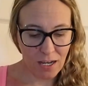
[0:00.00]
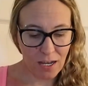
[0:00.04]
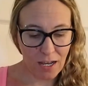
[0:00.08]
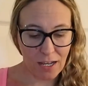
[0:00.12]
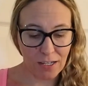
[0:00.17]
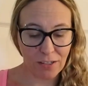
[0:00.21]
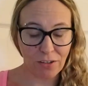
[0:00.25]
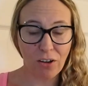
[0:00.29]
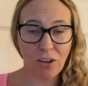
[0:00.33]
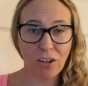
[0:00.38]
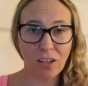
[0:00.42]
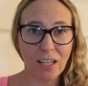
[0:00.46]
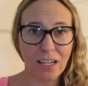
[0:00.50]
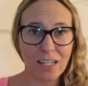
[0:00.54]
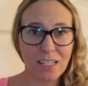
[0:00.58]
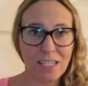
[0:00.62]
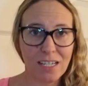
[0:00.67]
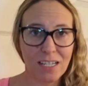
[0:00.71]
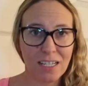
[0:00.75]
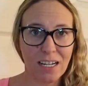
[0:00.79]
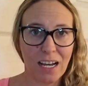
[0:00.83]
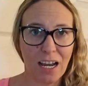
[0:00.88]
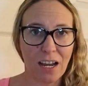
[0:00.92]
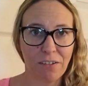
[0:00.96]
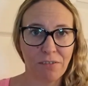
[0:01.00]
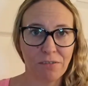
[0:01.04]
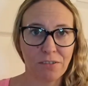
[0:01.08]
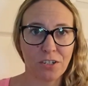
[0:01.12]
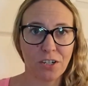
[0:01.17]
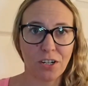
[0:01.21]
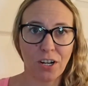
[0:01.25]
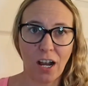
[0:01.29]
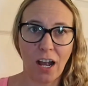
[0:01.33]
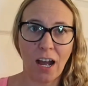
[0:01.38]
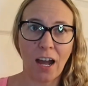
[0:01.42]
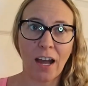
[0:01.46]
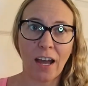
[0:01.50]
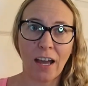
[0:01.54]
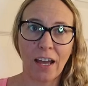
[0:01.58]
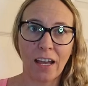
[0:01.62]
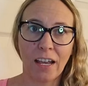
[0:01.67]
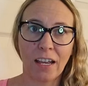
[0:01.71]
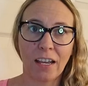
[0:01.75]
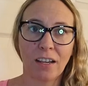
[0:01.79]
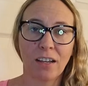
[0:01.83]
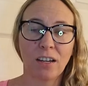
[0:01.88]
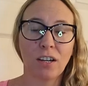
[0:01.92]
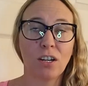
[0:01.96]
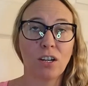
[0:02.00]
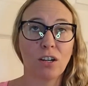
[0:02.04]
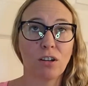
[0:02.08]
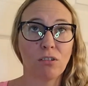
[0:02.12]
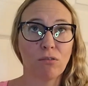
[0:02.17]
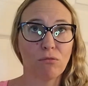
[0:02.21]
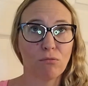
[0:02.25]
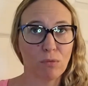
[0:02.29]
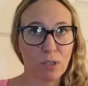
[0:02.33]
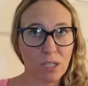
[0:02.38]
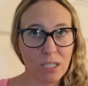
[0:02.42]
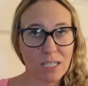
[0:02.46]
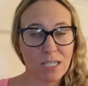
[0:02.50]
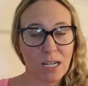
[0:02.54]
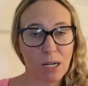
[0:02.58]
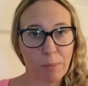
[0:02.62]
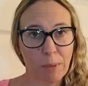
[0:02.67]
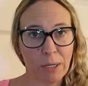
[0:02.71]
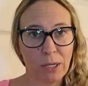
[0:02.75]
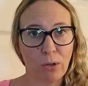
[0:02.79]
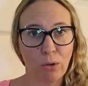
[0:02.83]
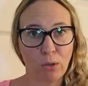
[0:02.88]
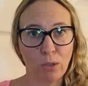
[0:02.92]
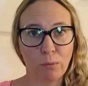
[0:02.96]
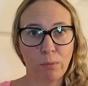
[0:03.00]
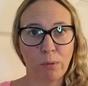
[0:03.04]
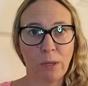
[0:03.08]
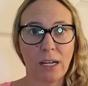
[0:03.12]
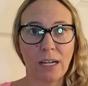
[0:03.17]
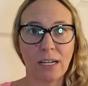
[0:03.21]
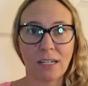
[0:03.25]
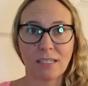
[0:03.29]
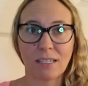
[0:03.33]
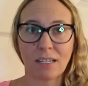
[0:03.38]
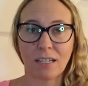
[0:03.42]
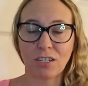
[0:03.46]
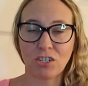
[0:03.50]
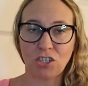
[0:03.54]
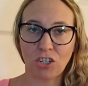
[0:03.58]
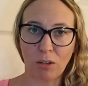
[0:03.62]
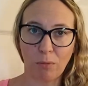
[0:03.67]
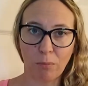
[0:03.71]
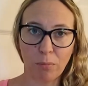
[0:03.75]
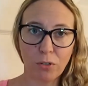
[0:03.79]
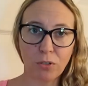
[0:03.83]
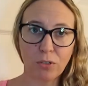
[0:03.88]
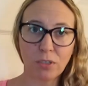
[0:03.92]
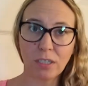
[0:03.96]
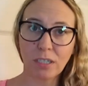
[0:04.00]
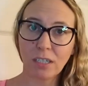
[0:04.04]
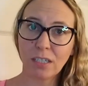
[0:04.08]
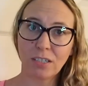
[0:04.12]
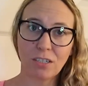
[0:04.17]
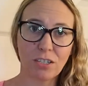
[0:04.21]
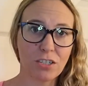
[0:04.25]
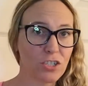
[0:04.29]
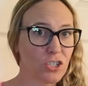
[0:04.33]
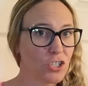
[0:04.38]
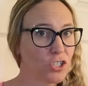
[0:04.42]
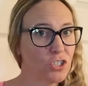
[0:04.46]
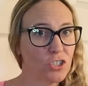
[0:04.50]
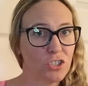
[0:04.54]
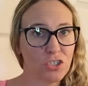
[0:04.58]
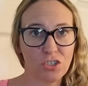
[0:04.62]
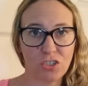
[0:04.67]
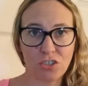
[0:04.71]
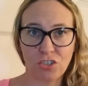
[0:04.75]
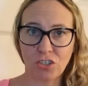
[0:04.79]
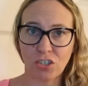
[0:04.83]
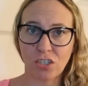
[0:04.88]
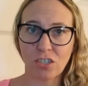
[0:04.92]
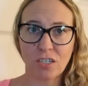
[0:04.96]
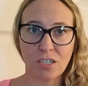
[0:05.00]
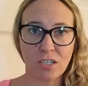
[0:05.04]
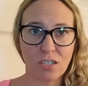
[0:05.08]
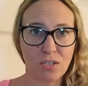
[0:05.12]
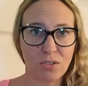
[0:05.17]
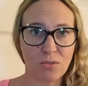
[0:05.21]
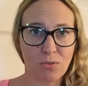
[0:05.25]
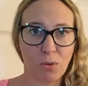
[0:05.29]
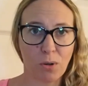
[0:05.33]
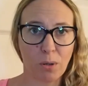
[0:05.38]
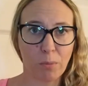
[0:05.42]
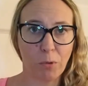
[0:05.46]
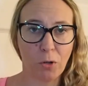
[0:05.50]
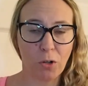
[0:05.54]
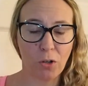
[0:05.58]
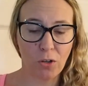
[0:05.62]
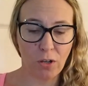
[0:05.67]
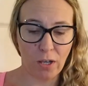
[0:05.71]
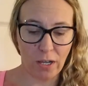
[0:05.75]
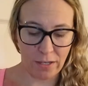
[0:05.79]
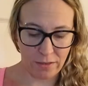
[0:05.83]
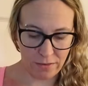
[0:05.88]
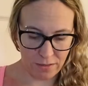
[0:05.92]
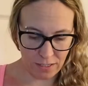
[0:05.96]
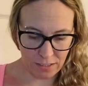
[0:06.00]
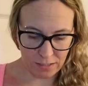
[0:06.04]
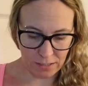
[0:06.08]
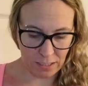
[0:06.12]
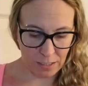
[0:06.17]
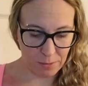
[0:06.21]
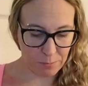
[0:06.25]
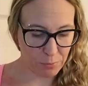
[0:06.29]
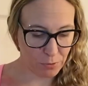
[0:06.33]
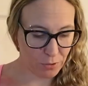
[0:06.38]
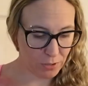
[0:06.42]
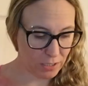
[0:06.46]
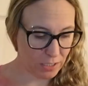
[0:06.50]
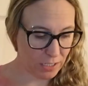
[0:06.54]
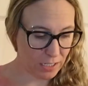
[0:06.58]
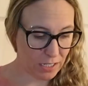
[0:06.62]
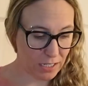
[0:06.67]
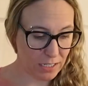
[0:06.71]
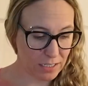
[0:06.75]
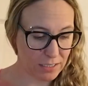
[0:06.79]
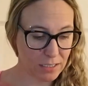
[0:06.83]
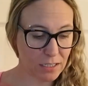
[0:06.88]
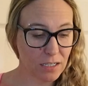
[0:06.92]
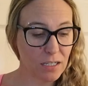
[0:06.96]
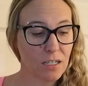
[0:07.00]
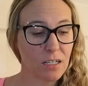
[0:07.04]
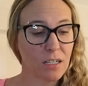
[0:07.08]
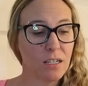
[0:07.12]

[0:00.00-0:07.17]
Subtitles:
And all I did after I rinsed out my Olaplex, I shampooed and conditioned just as normal, and then I put in